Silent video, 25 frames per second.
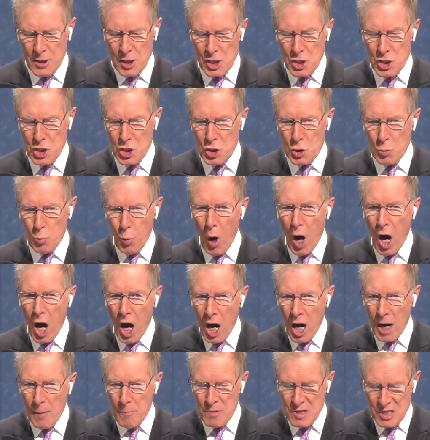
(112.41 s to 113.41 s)
the
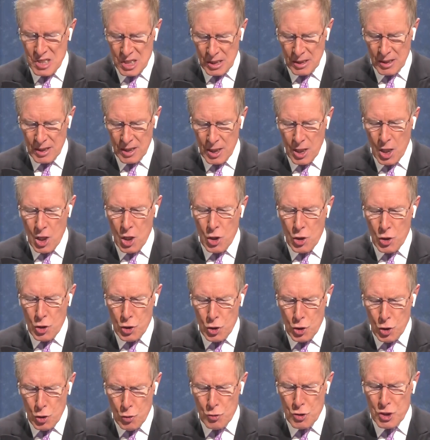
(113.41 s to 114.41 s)
swabs
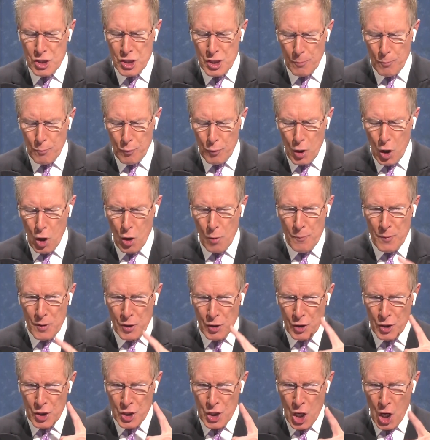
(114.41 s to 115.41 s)
used to probe
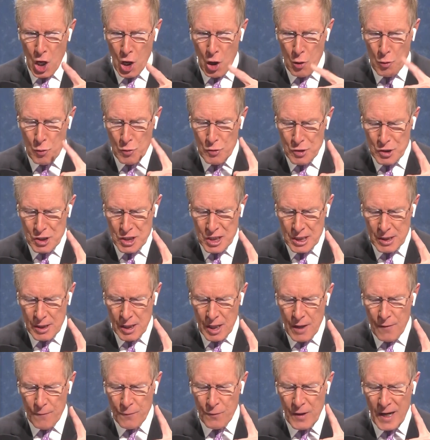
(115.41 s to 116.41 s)
your nose
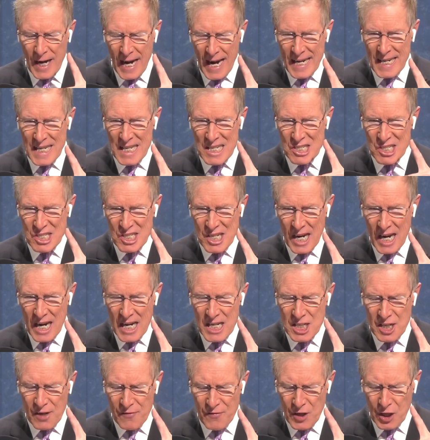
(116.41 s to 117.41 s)
for any
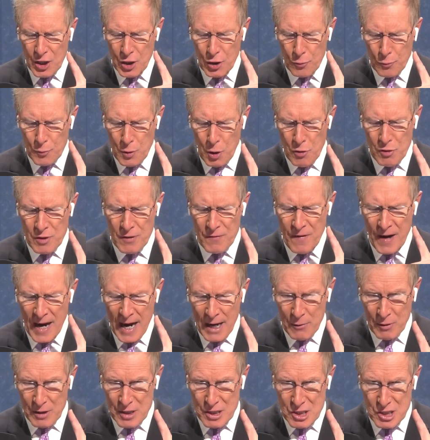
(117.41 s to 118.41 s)
signs of the
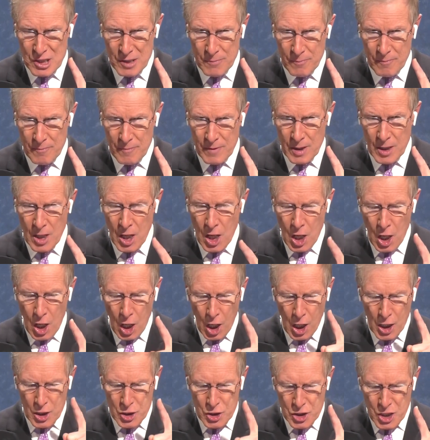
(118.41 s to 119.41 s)
coronavirus
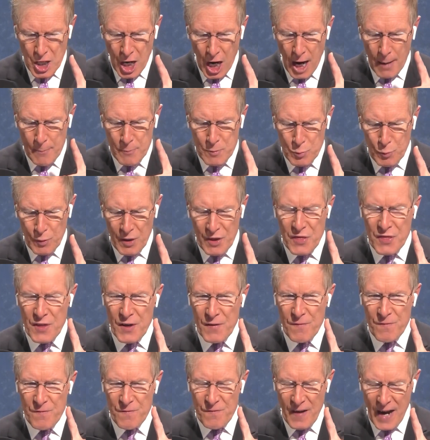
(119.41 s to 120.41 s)
are topped with
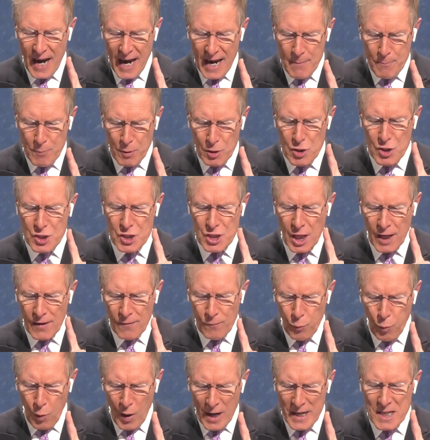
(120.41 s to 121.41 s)
the fibers
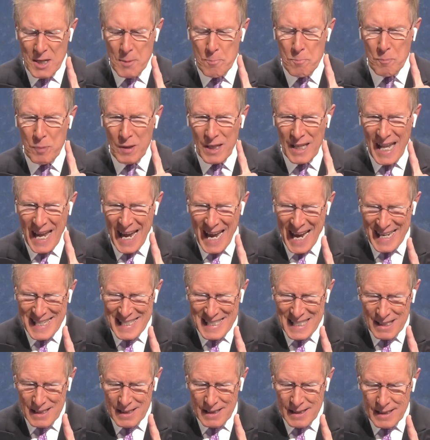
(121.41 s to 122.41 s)
of what
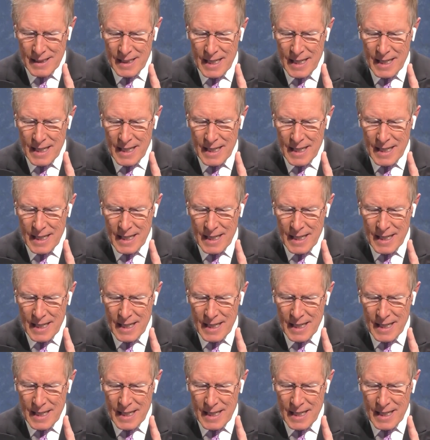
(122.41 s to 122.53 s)
plant?